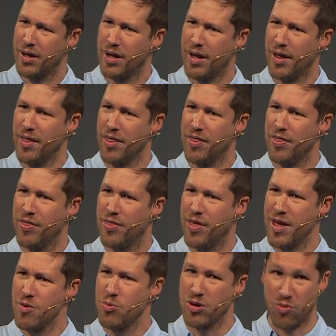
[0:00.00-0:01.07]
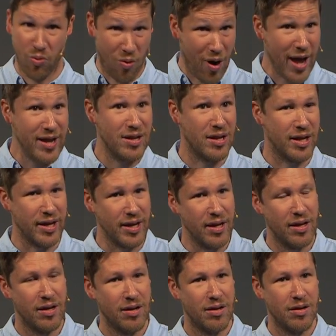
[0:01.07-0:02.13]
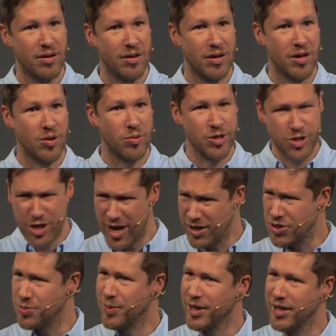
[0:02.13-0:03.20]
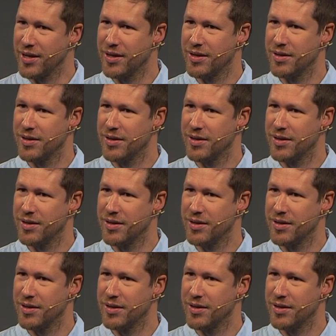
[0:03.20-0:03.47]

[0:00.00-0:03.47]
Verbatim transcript: uh, they would rightly reject me.